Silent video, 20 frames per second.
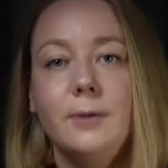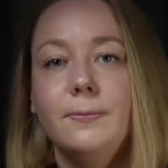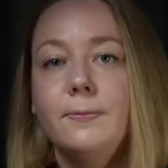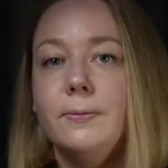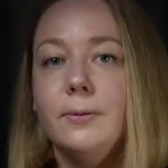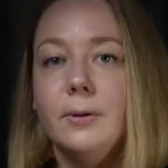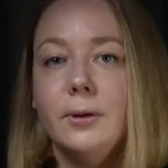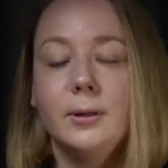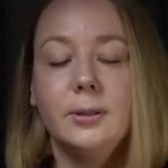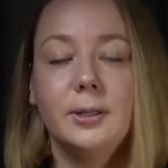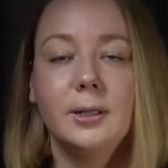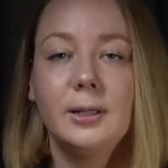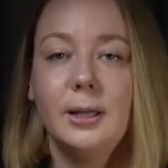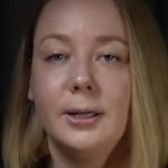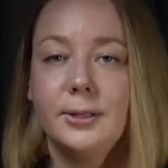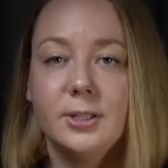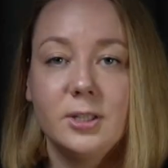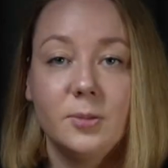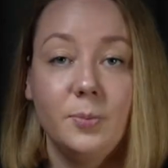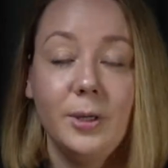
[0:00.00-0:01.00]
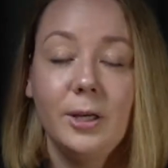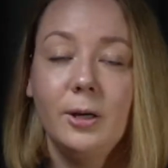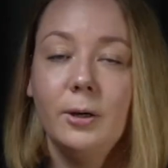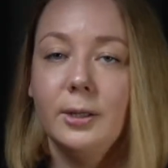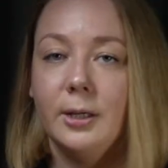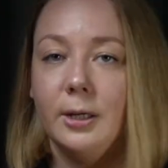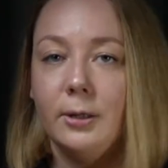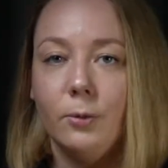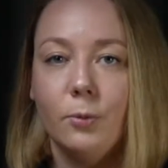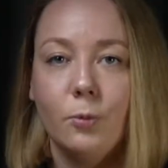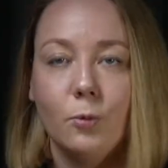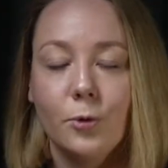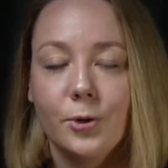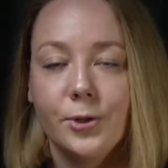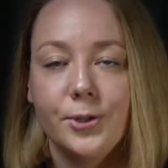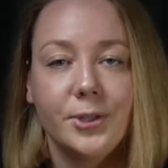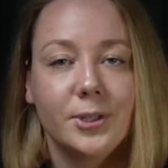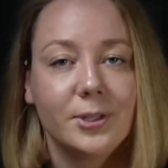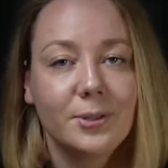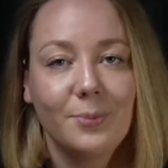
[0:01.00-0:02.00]
If the class is bigger, then of
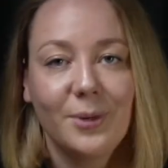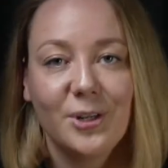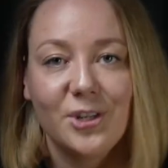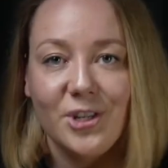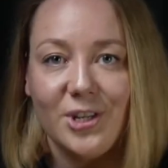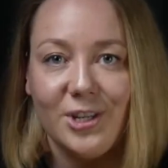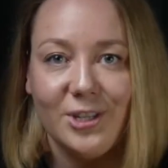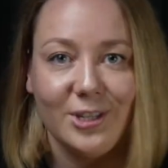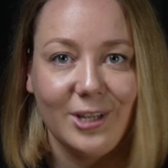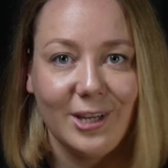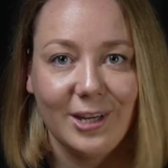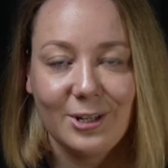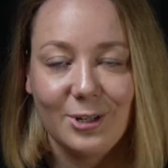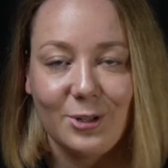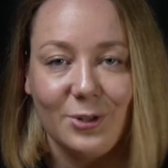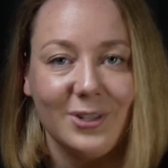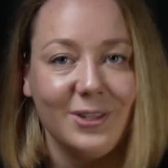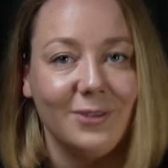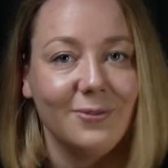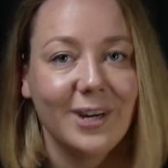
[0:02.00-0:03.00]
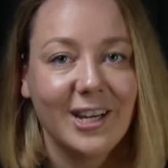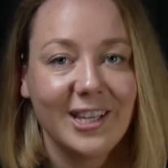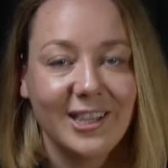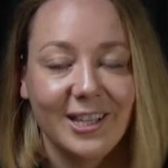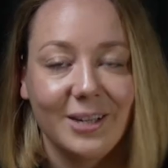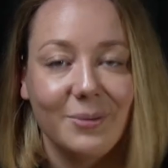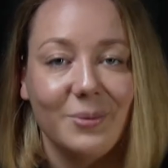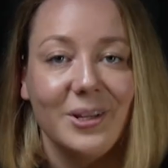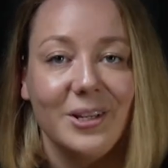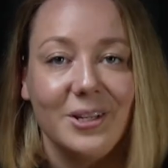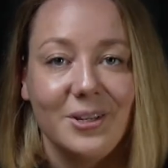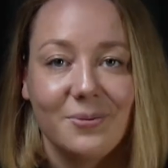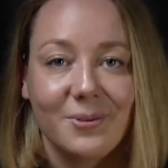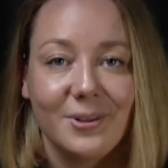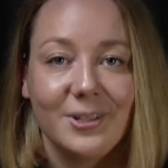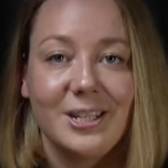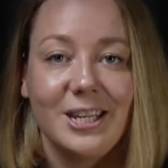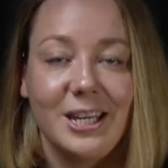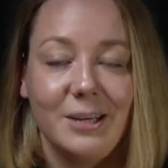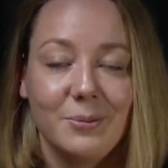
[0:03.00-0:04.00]
course it's much easier to divide them in
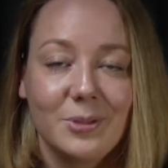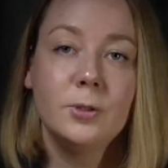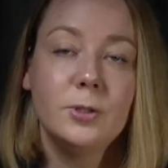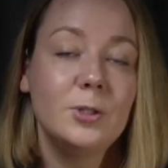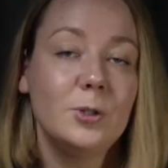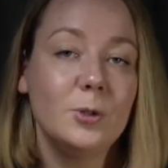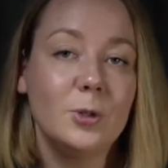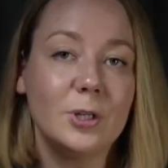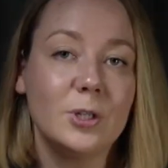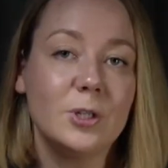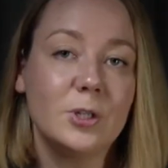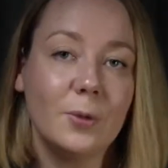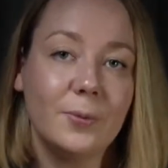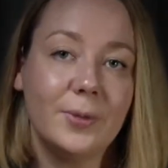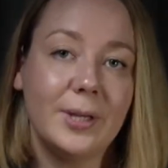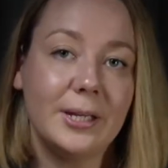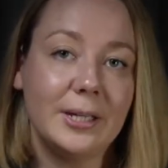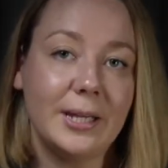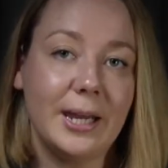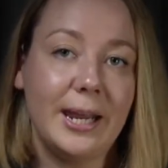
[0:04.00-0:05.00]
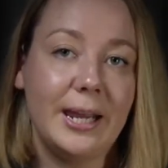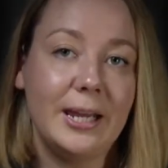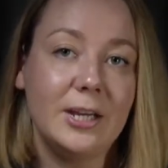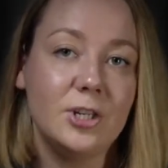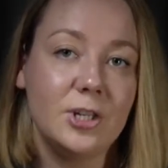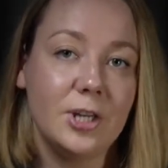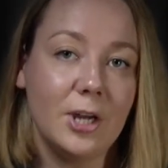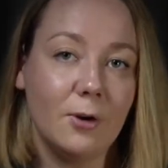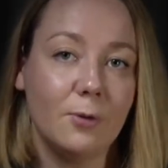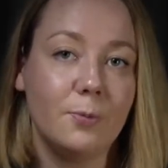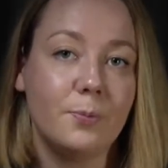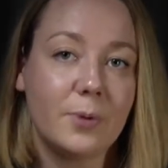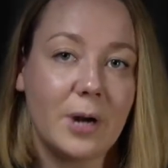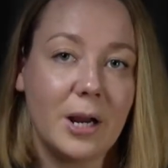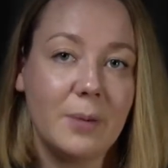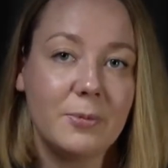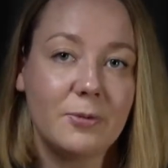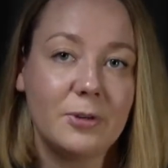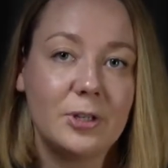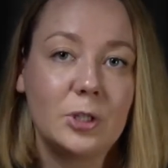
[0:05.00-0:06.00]
different teams. Students of that age, of
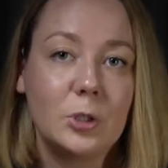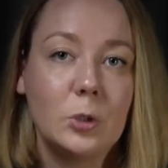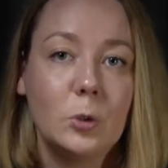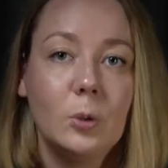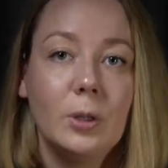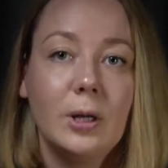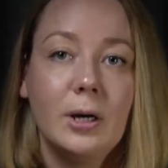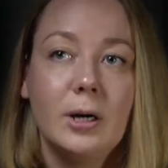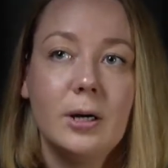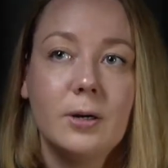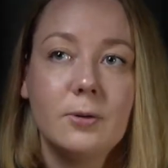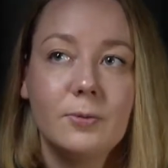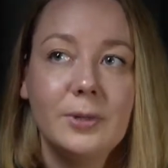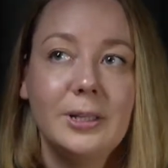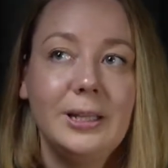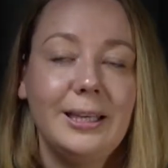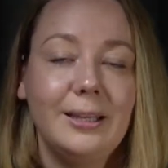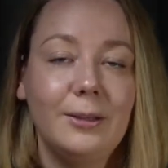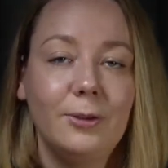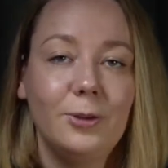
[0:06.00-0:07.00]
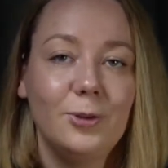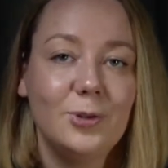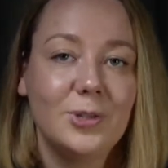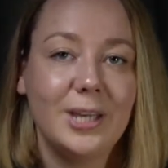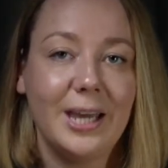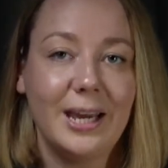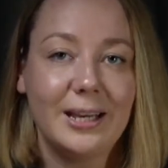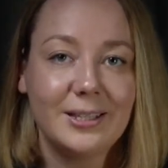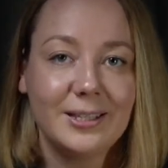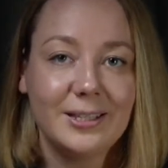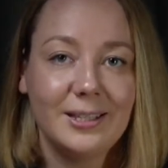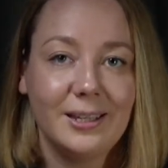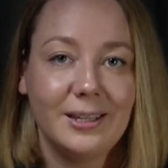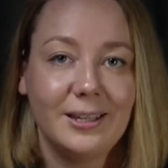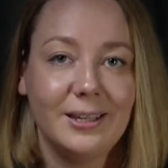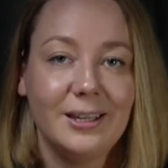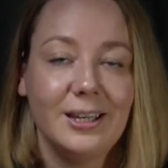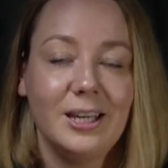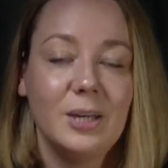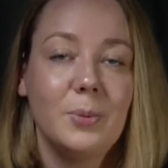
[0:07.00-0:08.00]
primary school, are really
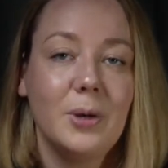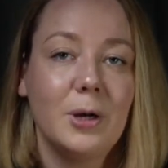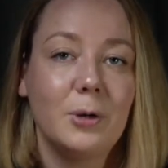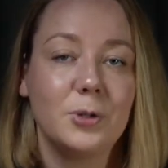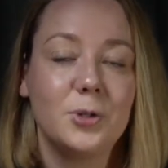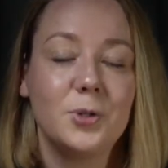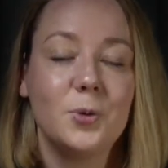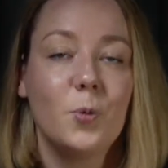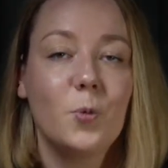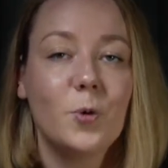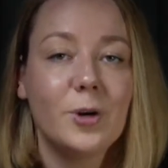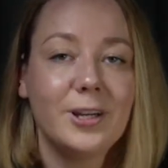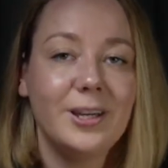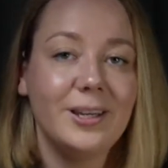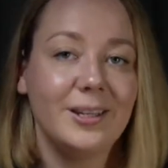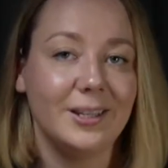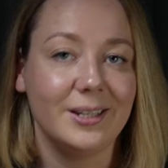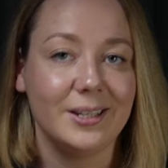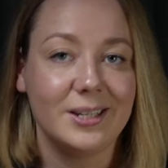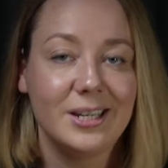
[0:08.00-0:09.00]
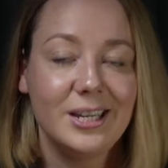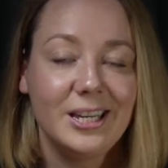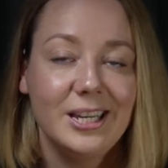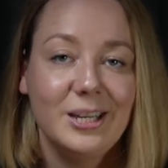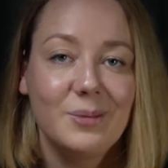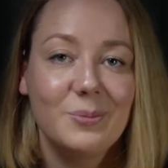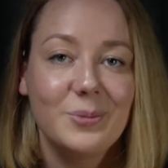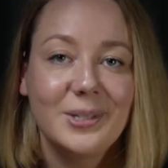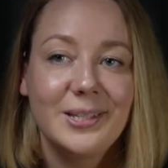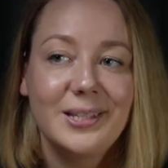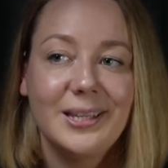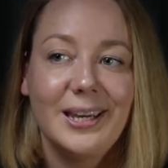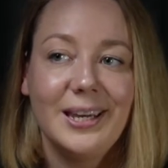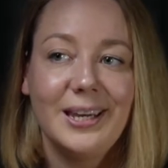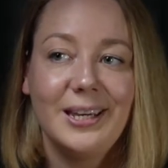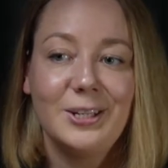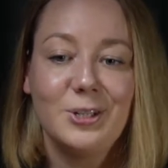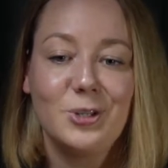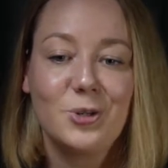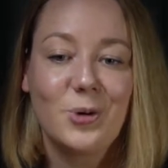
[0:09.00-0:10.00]
enthusiastic about working in teams
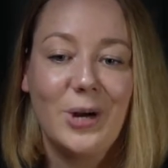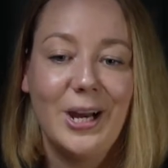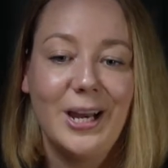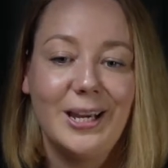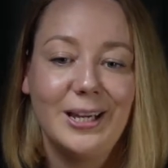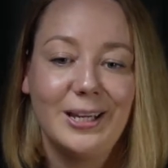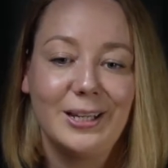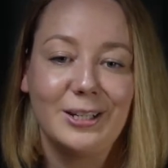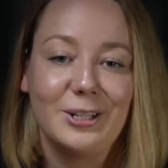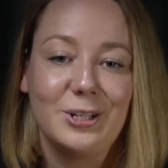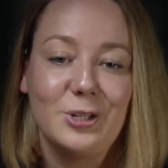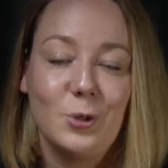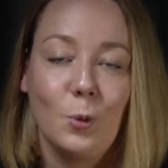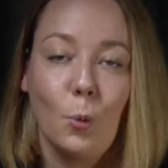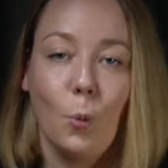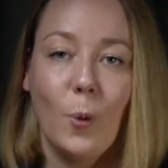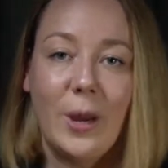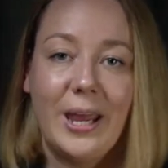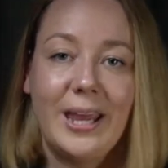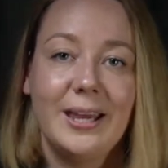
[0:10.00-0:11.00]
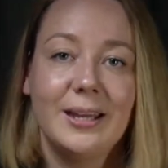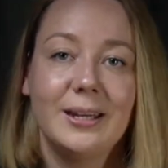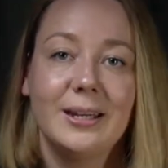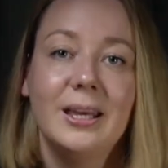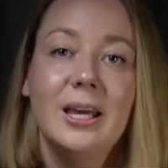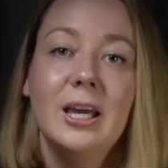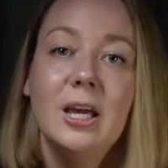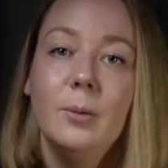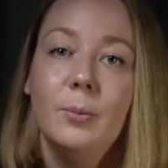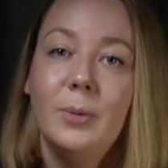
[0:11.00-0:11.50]
and trying to win.